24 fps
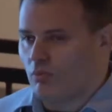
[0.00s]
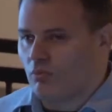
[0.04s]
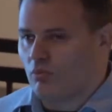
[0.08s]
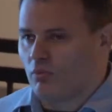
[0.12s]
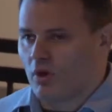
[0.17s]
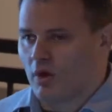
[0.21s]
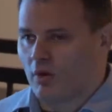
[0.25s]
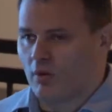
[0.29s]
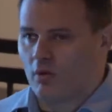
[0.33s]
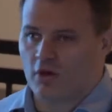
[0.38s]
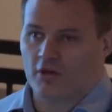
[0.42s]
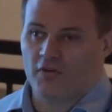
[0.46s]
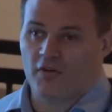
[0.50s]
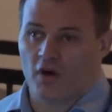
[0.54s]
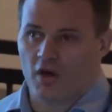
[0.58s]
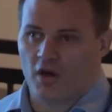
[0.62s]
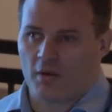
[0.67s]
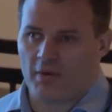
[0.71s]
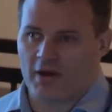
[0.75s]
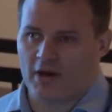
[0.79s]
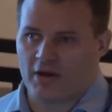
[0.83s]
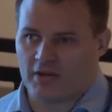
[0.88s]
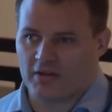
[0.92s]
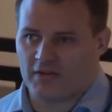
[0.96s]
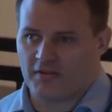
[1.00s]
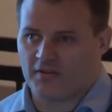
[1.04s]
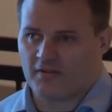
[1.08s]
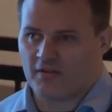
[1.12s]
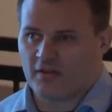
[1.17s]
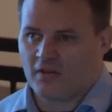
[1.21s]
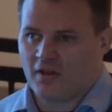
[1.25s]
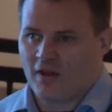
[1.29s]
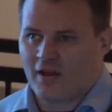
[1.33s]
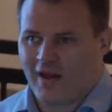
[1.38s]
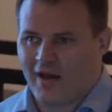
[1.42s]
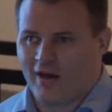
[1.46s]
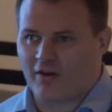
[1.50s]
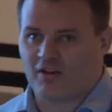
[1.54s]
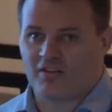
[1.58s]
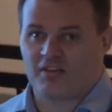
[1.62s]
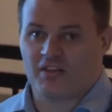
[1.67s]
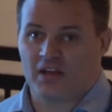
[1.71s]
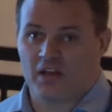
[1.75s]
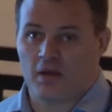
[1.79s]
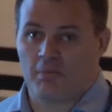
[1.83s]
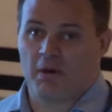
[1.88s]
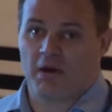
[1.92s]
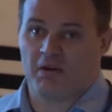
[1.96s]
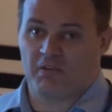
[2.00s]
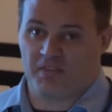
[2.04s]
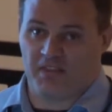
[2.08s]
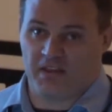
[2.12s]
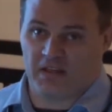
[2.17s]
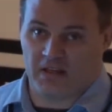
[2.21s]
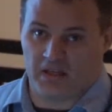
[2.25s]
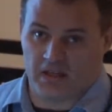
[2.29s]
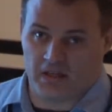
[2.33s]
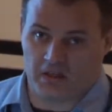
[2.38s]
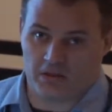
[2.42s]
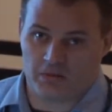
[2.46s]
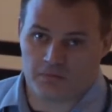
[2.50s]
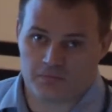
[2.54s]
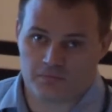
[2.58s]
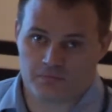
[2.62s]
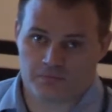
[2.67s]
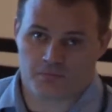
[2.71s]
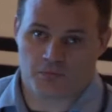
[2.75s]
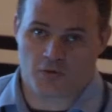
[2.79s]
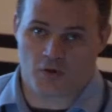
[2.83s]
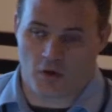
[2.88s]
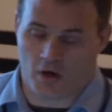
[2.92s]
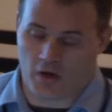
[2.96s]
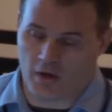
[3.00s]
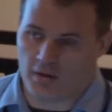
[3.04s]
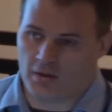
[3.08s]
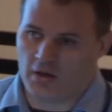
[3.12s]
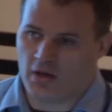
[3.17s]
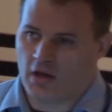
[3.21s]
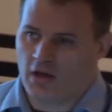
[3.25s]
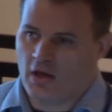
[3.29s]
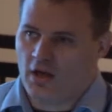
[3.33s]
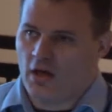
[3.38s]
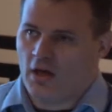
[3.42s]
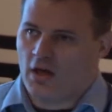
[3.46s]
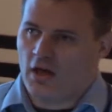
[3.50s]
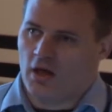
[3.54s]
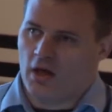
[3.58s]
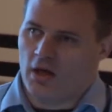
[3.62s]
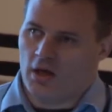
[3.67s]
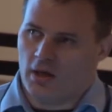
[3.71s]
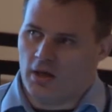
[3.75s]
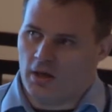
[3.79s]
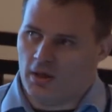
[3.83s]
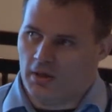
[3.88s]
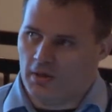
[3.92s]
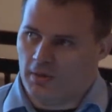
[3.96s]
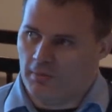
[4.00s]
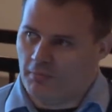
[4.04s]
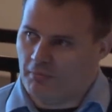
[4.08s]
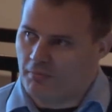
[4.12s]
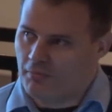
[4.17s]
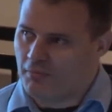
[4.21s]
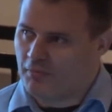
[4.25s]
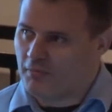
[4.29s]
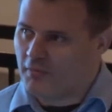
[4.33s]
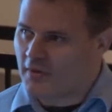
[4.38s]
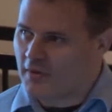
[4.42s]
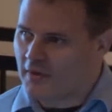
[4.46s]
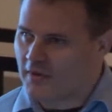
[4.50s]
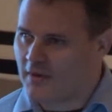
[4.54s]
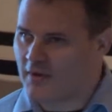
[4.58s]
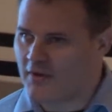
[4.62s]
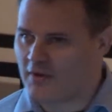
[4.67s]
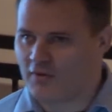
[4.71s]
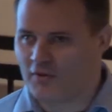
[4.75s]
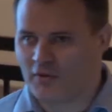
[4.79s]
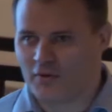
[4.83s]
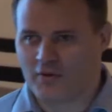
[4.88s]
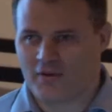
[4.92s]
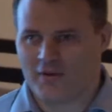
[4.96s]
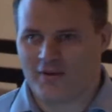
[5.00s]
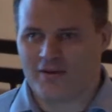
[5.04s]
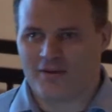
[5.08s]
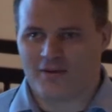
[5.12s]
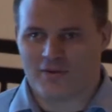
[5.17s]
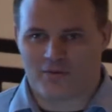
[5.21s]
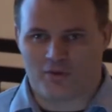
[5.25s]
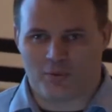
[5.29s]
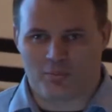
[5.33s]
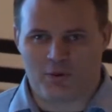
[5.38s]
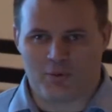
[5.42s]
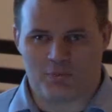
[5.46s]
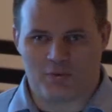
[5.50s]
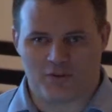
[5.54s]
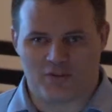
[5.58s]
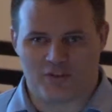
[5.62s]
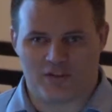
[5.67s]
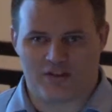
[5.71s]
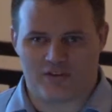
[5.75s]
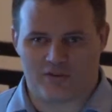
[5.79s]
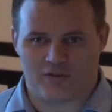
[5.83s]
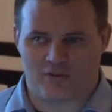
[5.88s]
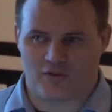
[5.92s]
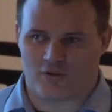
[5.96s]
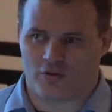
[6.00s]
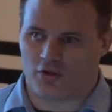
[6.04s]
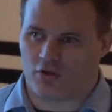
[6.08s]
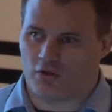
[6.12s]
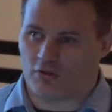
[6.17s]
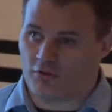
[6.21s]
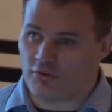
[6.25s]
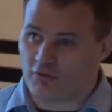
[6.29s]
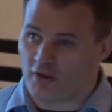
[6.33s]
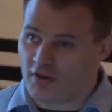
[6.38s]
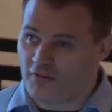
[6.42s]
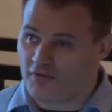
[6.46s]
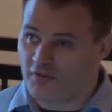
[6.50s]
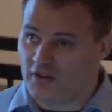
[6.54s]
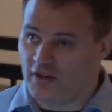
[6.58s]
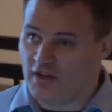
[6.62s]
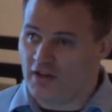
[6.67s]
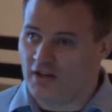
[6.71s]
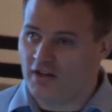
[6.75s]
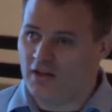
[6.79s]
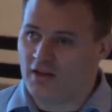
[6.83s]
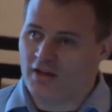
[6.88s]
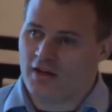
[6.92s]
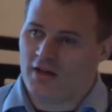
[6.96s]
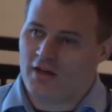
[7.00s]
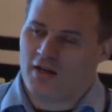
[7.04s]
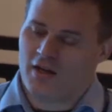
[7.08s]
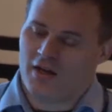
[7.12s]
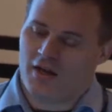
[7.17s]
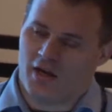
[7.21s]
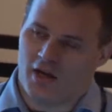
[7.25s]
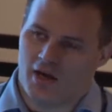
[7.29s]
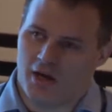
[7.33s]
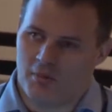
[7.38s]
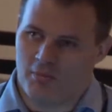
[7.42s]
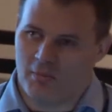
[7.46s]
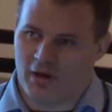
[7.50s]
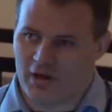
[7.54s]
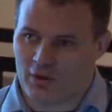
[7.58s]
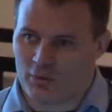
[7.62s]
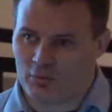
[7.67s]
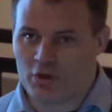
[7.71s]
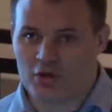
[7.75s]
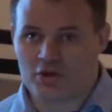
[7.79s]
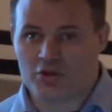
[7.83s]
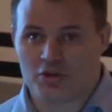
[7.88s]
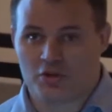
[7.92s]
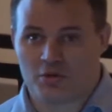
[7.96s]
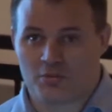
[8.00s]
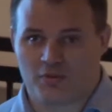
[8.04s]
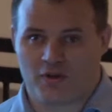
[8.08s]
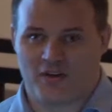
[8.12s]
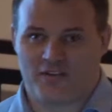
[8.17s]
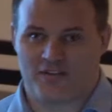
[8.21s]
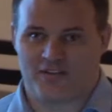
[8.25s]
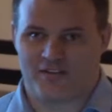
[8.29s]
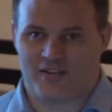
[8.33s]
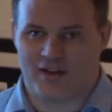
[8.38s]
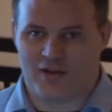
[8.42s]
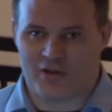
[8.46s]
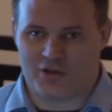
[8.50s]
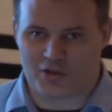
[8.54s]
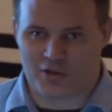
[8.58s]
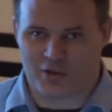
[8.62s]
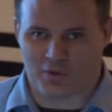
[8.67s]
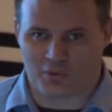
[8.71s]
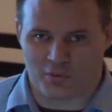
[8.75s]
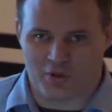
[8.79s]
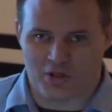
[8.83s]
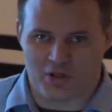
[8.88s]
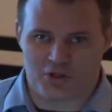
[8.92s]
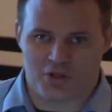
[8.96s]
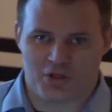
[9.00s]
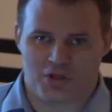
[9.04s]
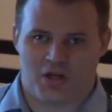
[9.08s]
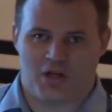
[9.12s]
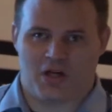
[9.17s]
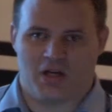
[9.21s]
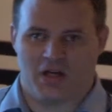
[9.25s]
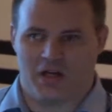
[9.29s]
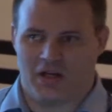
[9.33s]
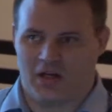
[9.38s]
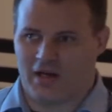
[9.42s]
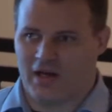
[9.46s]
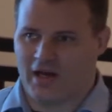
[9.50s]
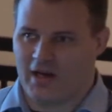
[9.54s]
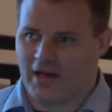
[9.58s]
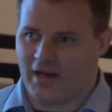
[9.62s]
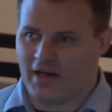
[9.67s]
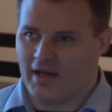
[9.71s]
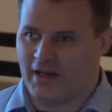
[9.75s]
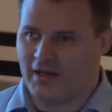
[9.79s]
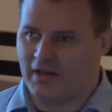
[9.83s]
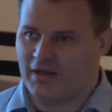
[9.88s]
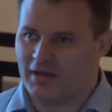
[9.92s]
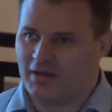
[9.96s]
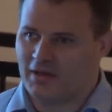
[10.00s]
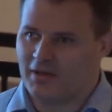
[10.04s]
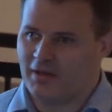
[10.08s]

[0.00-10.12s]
what I want to talk about is how to think about thinking, right? Some people think this is a little fluffy. My original presentation, which I